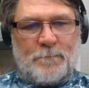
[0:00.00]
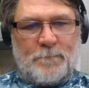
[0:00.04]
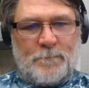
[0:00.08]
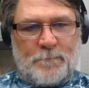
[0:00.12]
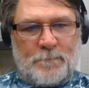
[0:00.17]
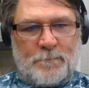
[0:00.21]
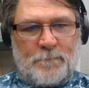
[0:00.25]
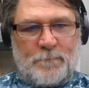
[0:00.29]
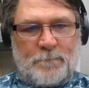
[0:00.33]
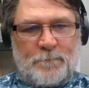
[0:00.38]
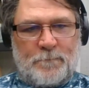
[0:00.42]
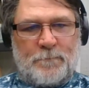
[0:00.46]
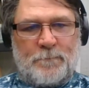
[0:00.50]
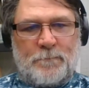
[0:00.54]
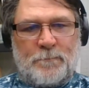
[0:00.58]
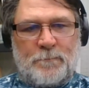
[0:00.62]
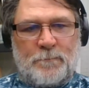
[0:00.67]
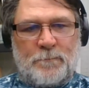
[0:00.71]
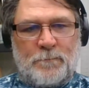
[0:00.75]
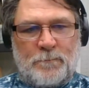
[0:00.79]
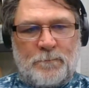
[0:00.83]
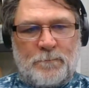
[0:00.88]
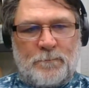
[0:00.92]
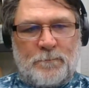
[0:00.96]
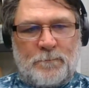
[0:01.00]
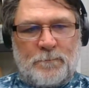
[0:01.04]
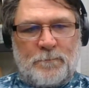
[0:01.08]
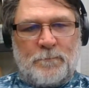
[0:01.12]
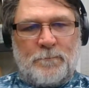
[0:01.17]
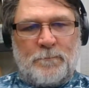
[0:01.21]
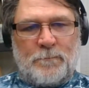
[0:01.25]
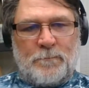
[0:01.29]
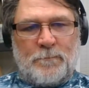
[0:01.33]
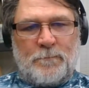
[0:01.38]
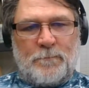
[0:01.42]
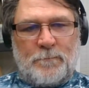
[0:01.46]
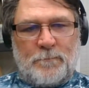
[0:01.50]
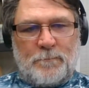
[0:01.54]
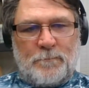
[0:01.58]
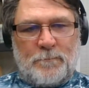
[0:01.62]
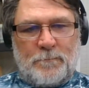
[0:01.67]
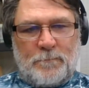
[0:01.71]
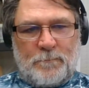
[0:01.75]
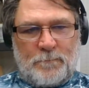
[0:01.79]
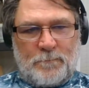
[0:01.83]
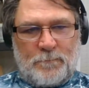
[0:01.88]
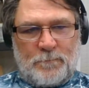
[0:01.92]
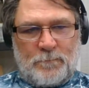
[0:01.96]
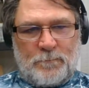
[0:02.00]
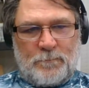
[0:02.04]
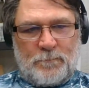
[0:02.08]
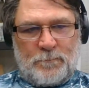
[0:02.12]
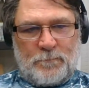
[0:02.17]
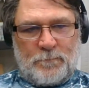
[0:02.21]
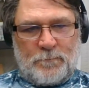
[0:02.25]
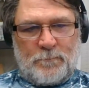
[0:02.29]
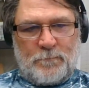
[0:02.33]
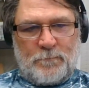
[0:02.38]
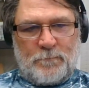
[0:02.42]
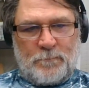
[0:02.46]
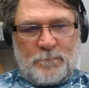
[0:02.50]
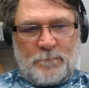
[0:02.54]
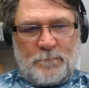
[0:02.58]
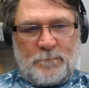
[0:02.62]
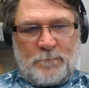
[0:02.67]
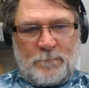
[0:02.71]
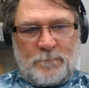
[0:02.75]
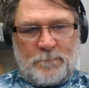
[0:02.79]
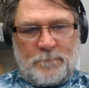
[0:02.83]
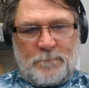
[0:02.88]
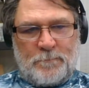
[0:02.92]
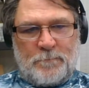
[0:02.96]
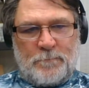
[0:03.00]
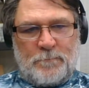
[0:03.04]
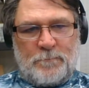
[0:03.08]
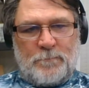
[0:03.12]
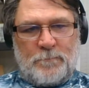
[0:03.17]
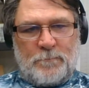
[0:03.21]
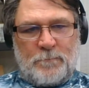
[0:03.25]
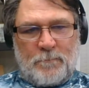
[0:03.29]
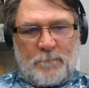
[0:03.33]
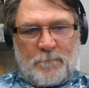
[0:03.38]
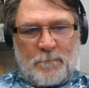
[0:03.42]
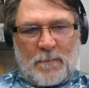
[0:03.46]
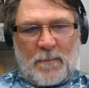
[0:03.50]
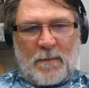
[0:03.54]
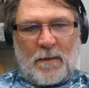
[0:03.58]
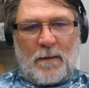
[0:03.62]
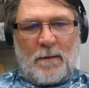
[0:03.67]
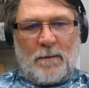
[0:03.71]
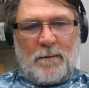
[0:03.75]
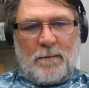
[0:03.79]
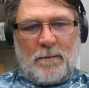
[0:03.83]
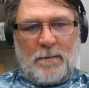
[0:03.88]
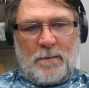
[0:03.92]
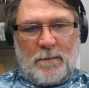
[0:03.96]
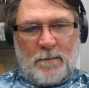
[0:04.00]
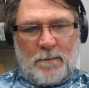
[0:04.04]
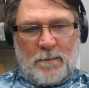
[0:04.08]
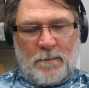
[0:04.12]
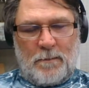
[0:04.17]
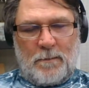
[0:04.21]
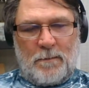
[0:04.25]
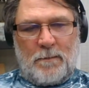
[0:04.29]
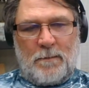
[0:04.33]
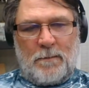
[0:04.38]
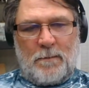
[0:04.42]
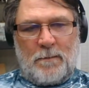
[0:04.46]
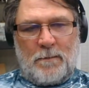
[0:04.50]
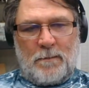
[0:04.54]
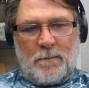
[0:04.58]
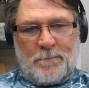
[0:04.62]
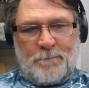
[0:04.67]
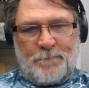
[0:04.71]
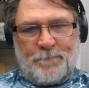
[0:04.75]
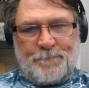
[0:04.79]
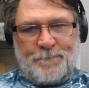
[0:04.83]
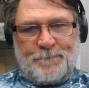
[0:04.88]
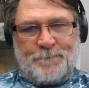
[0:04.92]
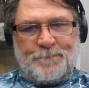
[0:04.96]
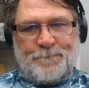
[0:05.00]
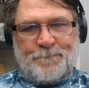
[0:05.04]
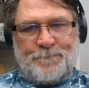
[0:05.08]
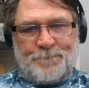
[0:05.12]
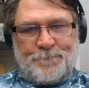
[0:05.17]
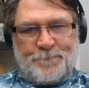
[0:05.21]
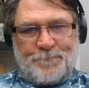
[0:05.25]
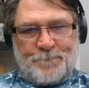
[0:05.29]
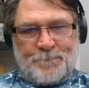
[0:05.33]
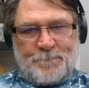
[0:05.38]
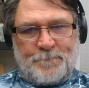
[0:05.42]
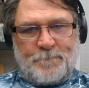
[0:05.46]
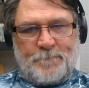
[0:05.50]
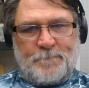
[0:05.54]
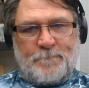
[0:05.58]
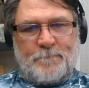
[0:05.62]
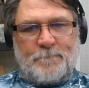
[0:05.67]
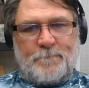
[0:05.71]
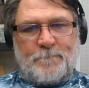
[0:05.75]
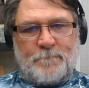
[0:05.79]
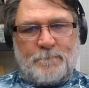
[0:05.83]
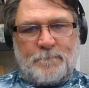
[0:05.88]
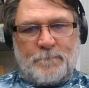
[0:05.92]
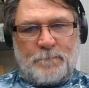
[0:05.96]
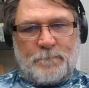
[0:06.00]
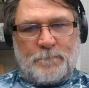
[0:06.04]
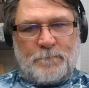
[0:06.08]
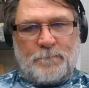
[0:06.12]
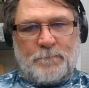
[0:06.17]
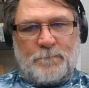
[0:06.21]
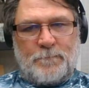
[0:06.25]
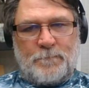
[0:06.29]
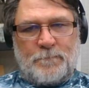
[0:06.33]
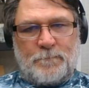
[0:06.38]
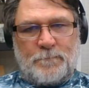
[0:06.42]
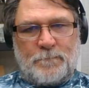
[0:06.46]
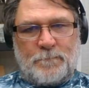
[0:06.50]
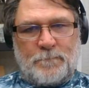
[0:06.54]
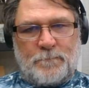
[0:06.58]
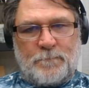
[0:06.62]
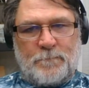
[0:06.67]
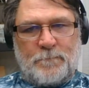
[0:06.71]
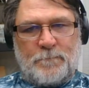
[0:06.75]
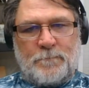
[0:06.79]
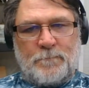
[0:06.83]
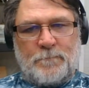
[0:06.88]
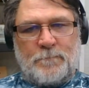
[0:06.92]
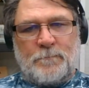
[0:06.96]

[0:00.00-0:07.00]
This person isn't speaking.